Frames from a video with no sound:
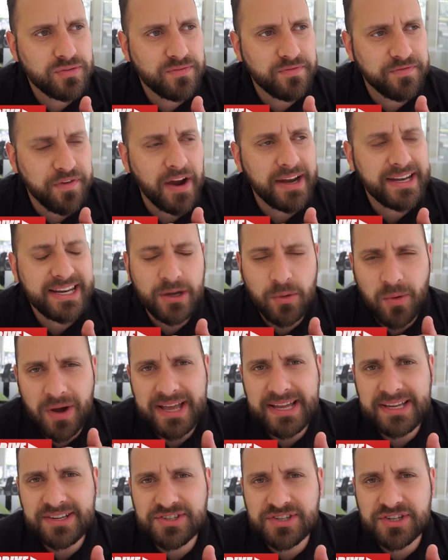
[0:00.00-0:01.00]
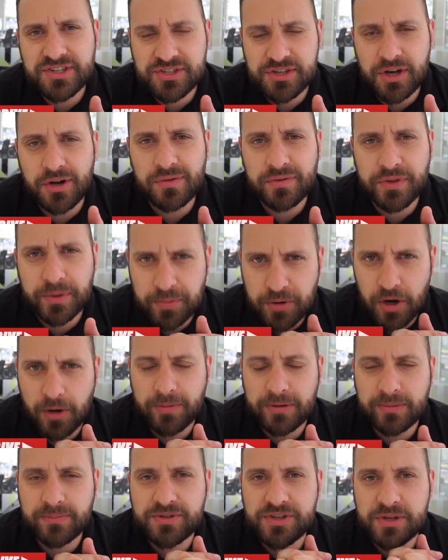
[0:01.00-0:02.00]
finding ways to solve the
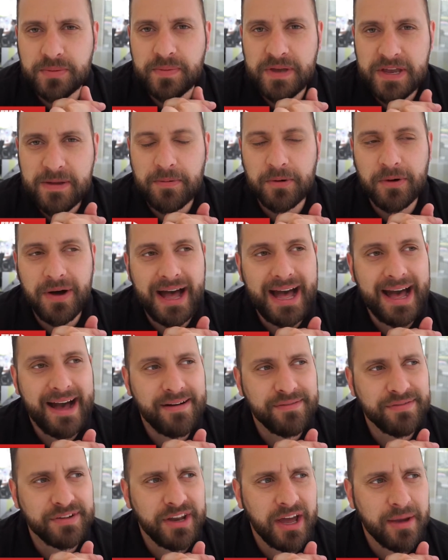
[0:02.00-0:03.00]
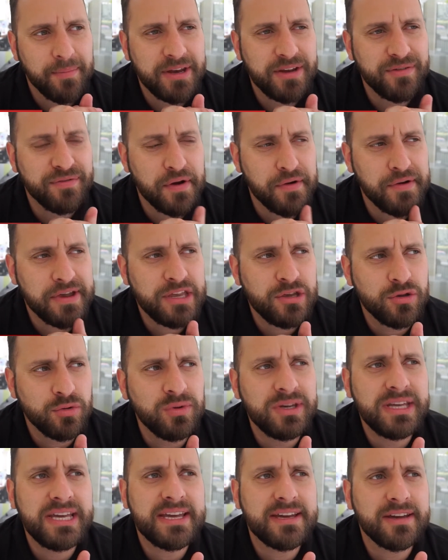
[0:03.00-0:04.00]
problems that people have. And I'm in a very
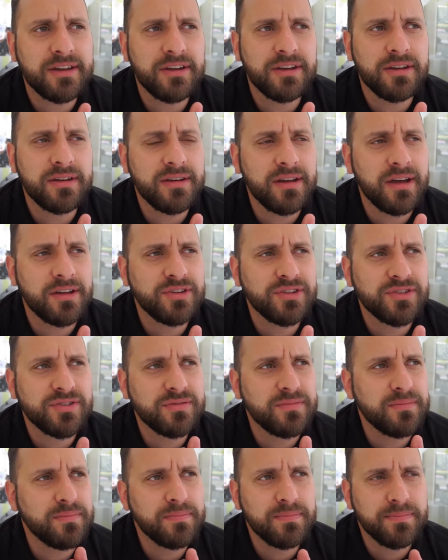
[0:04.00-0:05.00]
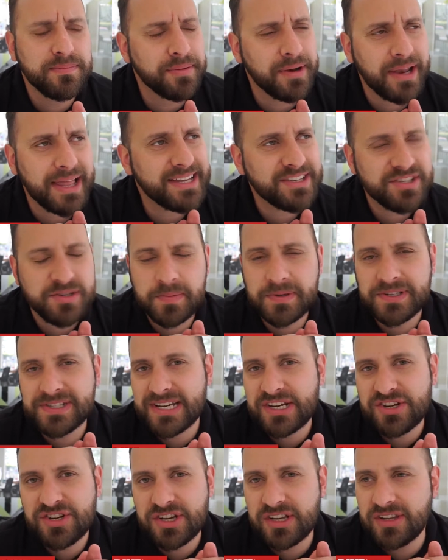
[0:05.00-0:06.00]
unique and blessed
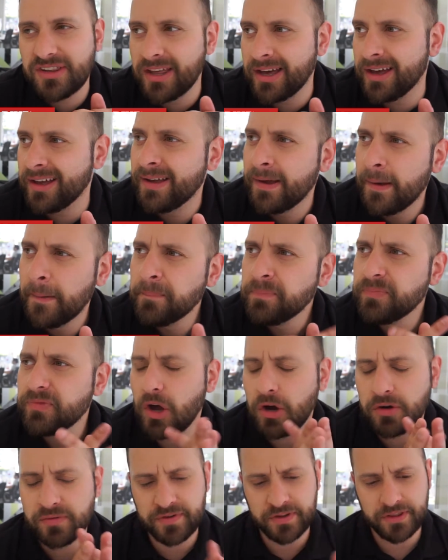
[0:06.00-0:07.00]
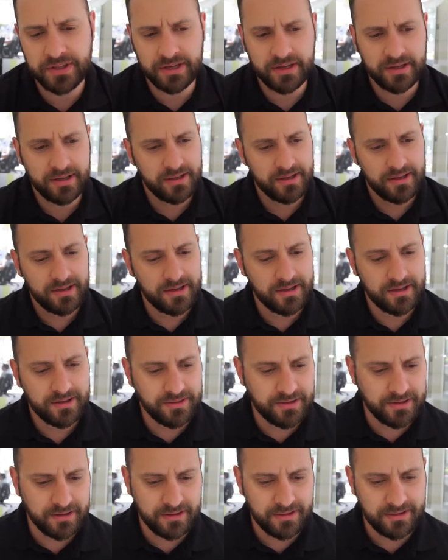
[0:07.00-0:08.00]
position that over the
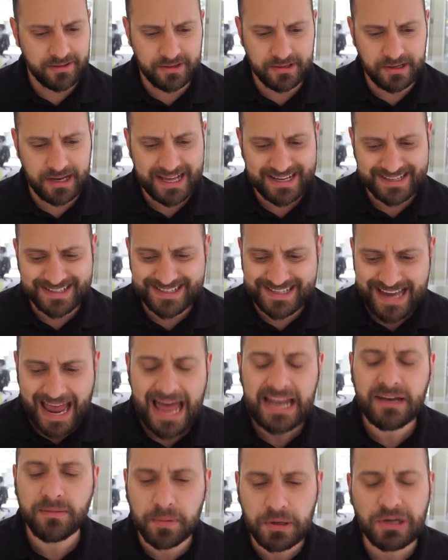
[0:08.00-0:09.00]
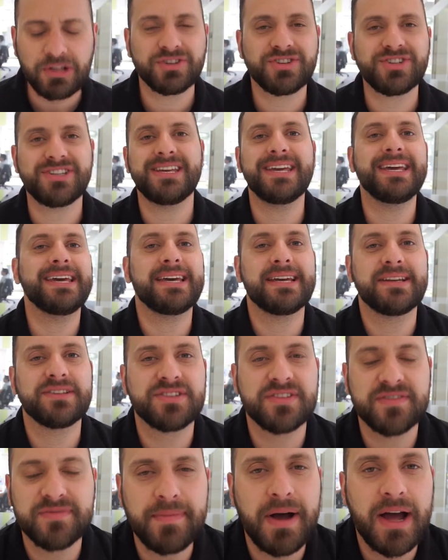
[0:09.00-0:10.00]
last 10 plus
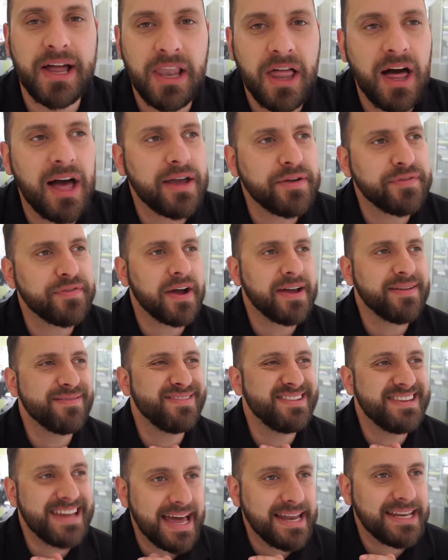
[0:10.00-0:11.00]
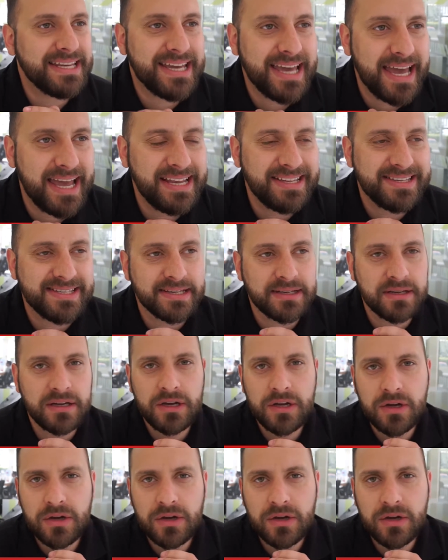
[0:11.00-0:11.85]
years of my life, I've dedicated